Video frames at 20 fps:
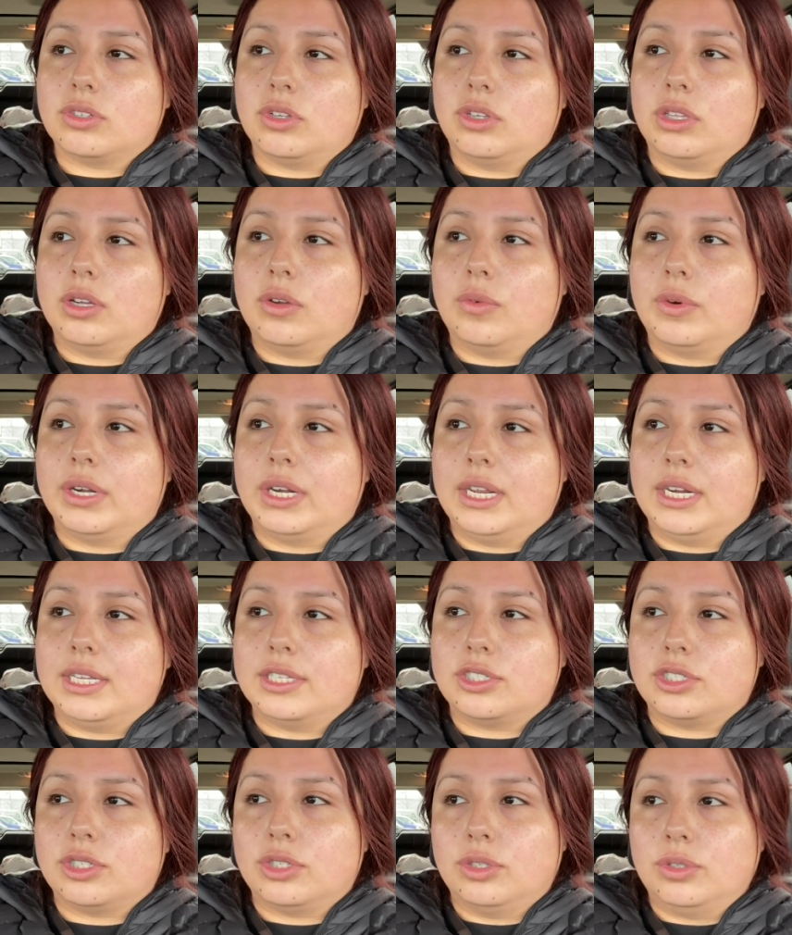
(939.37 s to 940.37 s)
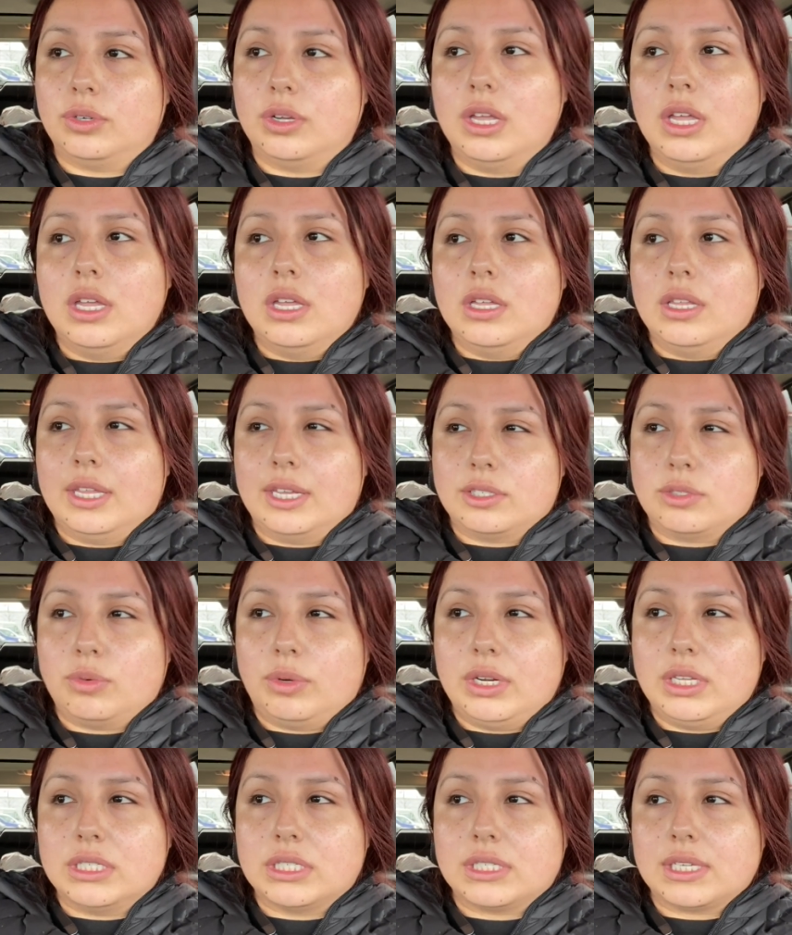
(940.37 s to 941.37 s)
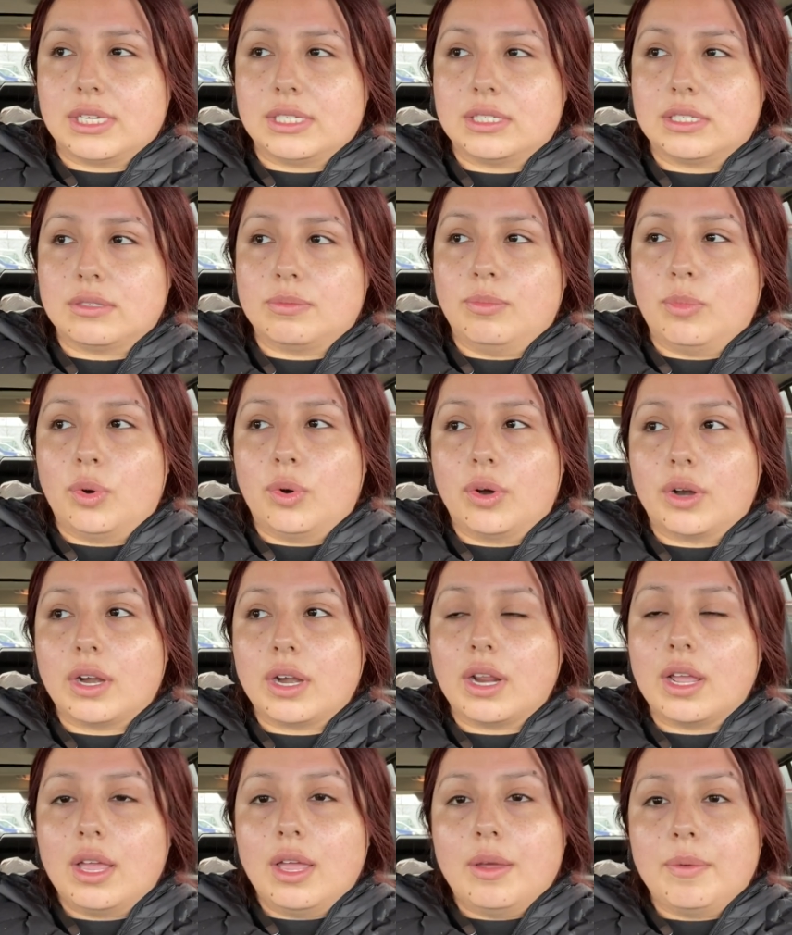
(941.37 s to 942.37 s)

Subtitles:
only $1.82, like 20 cents more.